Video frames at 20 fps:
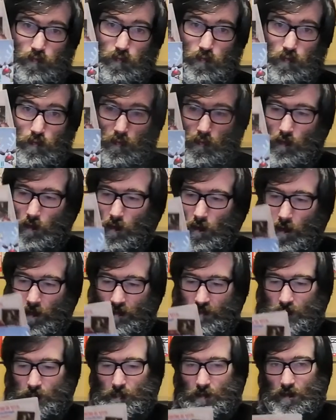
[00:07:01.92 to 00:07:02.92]
to
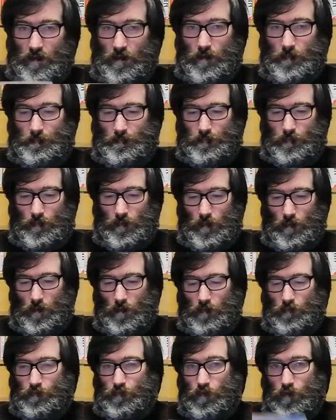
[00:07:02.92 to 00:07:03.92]
ask me
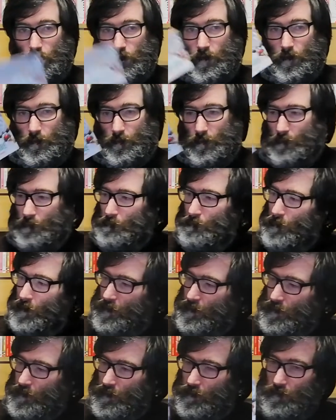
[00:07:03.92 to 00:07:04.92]
for
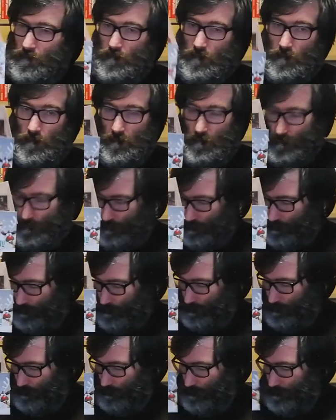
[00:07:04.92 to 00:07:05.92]
making
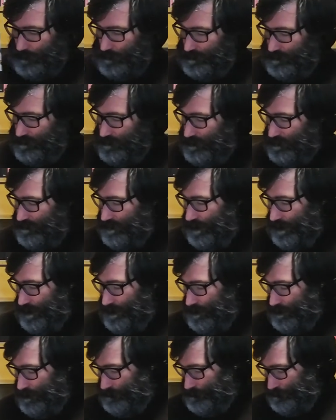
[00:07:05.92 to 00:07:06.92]
this
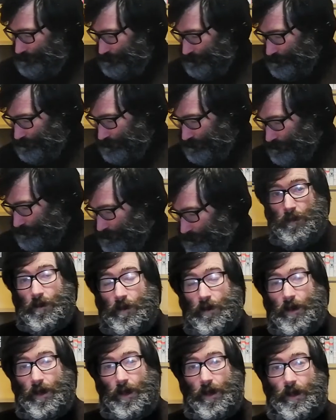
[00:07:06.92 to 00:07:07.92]
design.
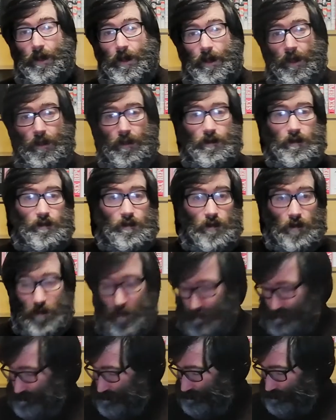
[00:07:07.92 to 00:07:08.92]
And the
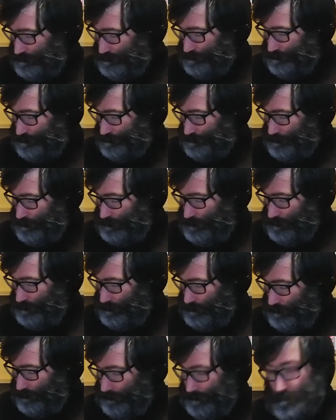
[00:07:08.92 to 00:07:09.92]
last
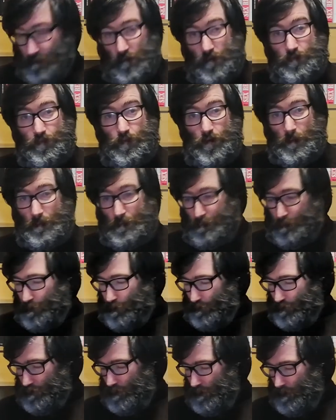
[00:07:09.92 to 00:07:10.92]
letter from
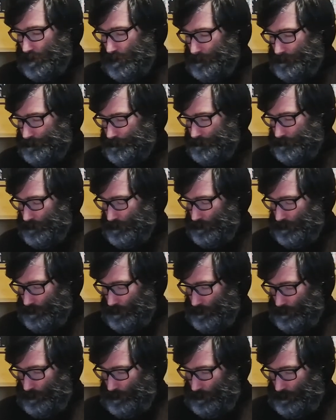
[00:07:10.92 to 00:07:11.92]
Portugal,
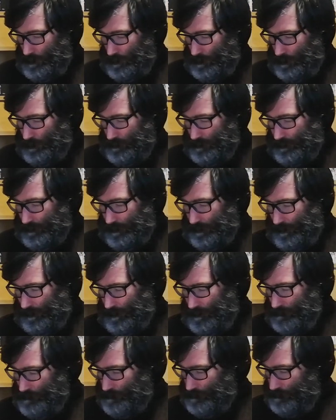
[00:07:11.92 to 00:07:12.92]
it
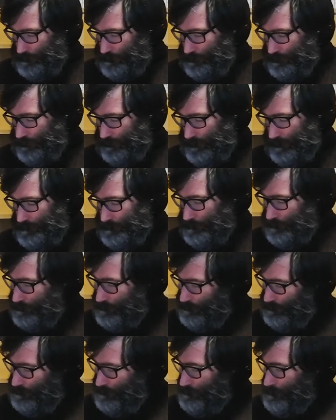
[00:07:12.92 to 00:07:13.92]
came from
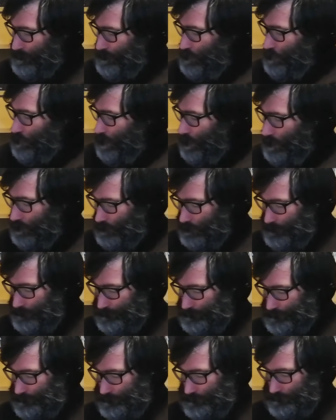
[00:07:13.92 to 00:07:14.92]
Mangual.
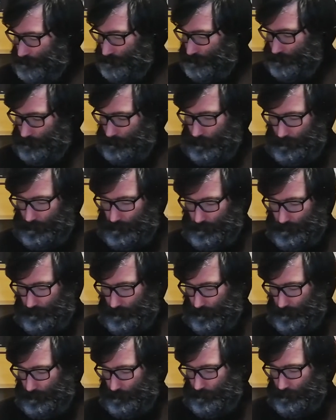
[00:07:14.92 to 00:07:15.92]
It's
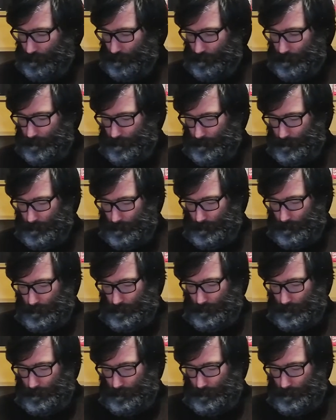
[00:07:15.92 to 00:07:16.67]
a very